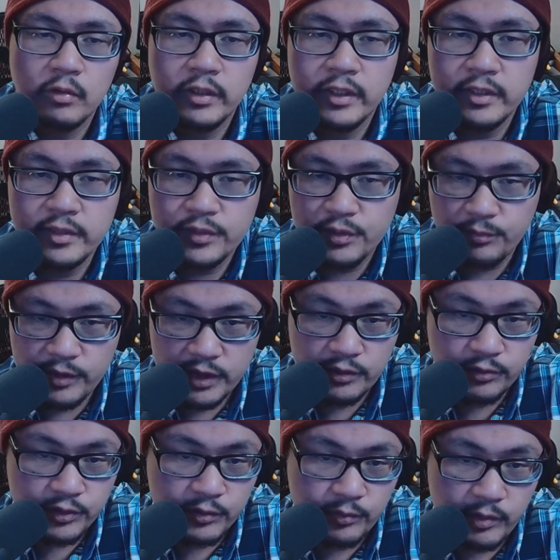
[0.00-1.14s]
One end is the
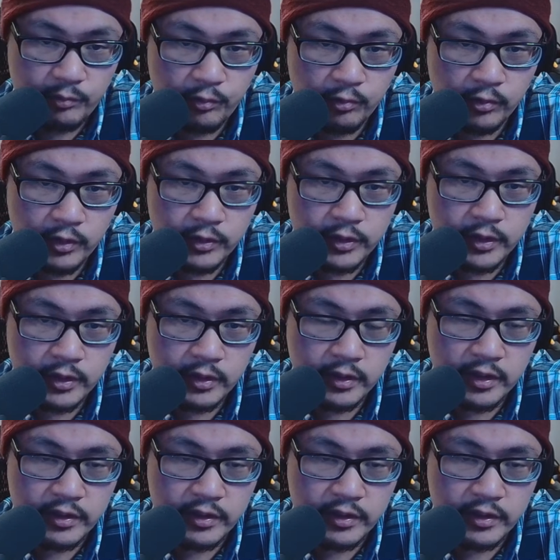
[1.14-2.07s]
mini USB port.